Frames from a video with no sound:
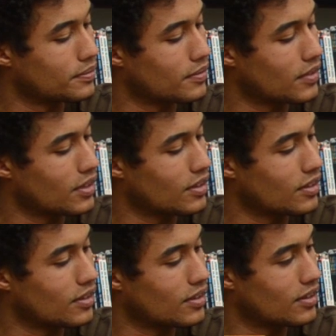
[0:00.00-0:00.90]

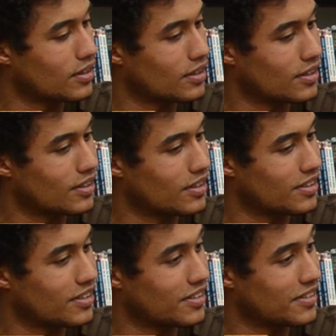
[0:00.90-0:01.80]

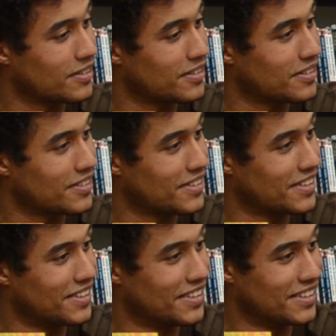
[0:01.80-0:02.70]

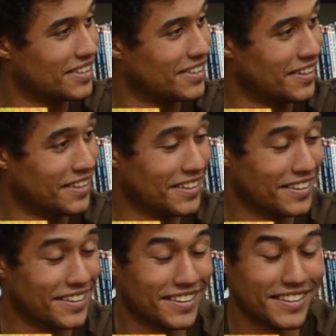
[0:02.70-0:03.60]

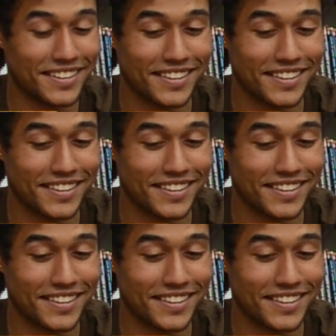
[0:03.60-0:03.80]
(not speaking)